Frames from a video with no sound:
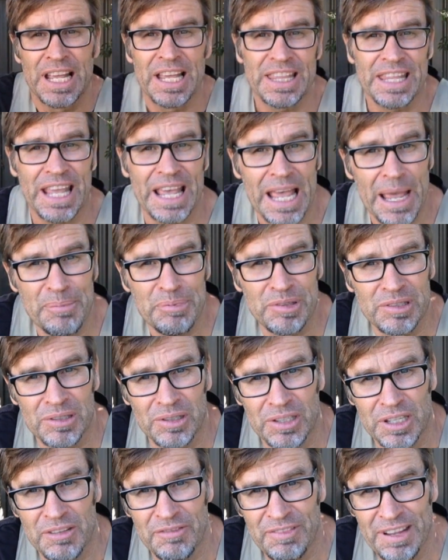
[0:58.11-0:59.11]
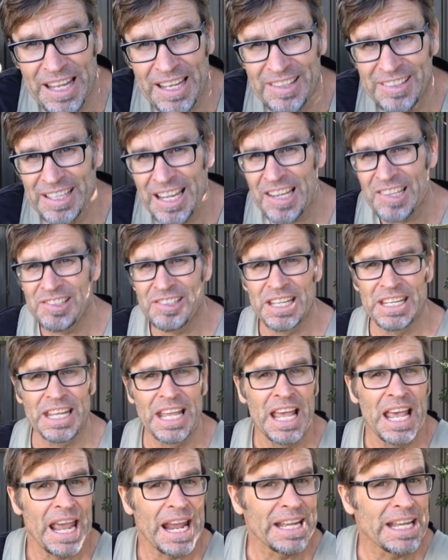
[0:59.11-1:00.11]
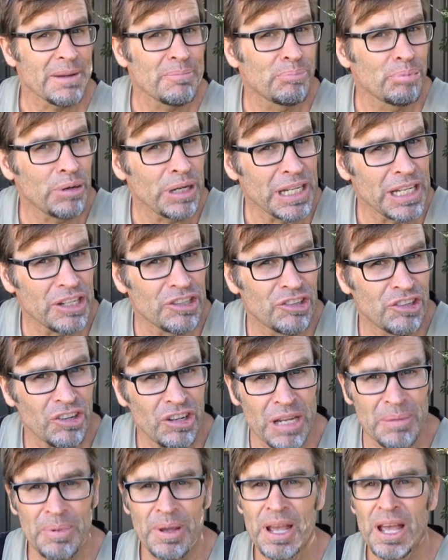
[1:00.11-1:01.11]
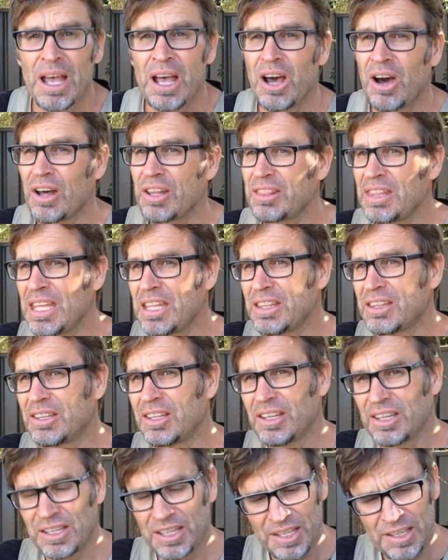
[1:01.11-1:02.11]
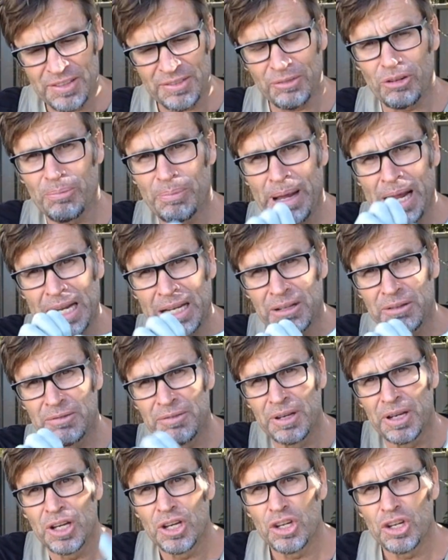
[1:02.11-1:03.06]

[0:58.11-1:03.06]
They're absolutely fantastic, and they're pretty cheap. I think these, for a pack of